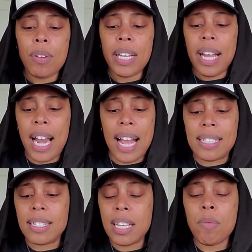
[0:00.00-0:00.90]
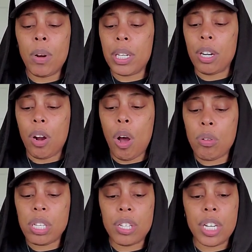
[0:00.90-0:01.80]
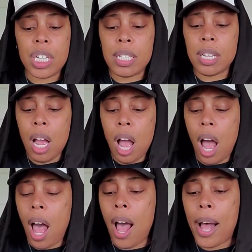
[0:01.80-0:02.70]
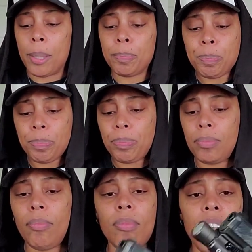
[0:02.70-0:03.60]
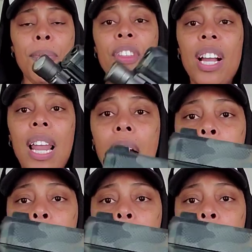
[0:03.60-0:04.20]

Can I see one of your holsters um, for the Glock